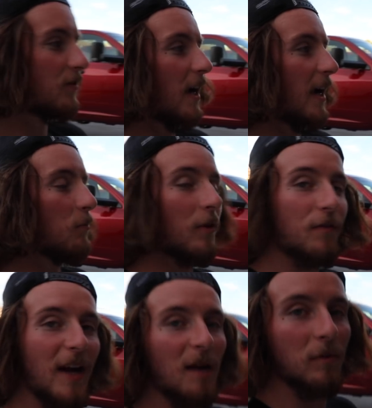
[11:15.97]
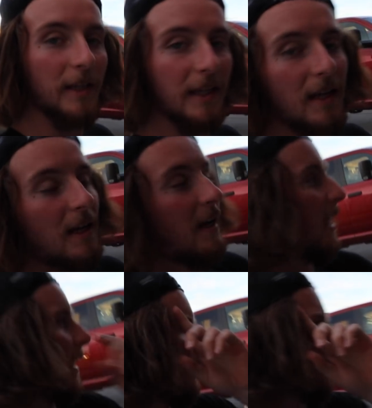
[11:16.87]
of time with family,
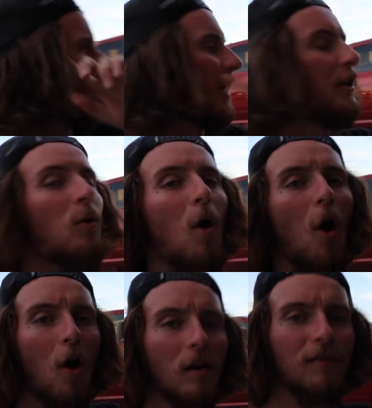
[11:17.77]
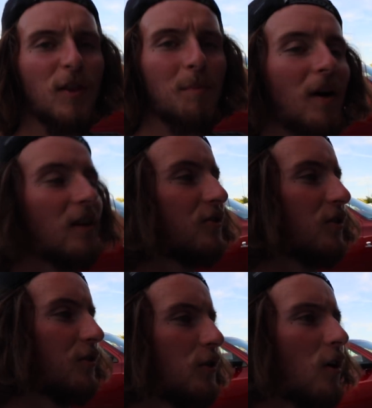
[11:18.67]
but I knew all of the
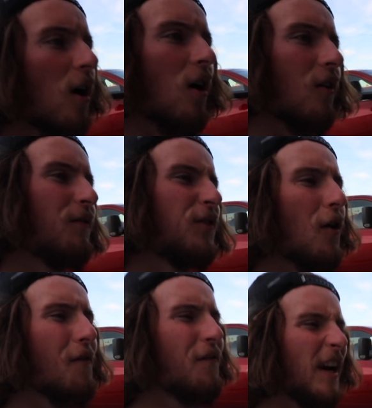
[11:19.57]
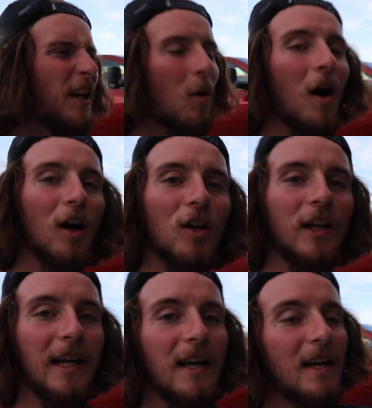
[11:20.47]
Bugsters. You're all so video
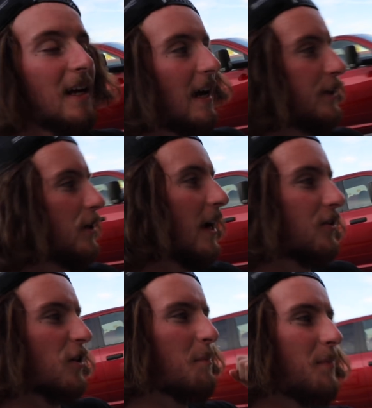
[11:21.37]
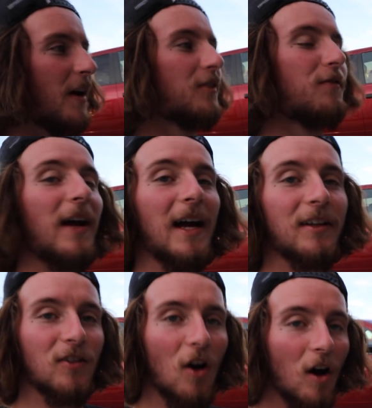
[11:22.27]
hungry, and you guys are the best
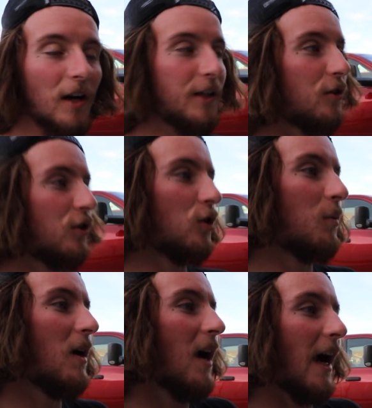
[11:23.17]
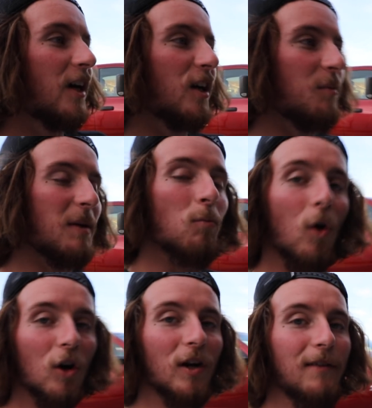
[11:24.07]
fans on YouTube. I couldn't be
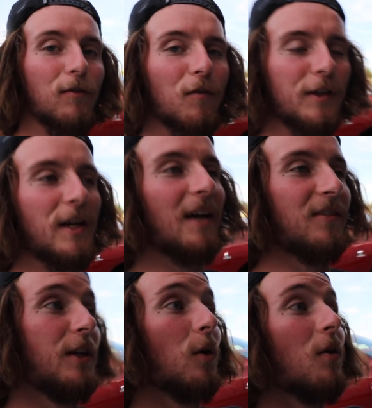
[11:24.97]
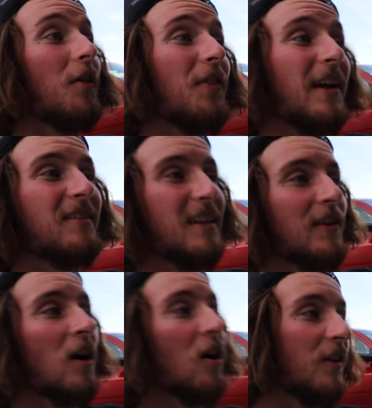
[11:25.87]
more grateful for you guys. And you know, the
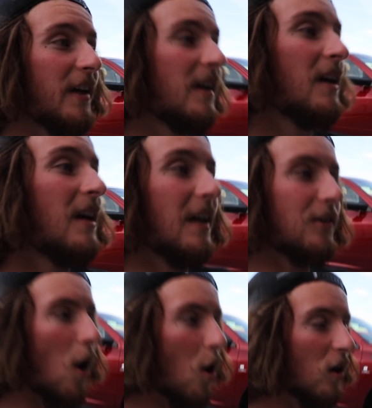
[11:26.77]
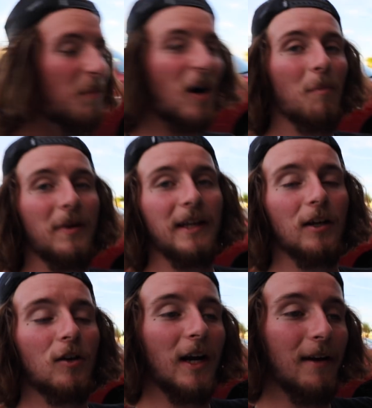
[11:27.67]
Thanksgiving holiday is all about
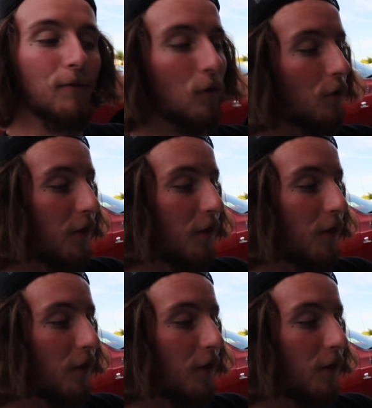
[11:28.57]
being grateful,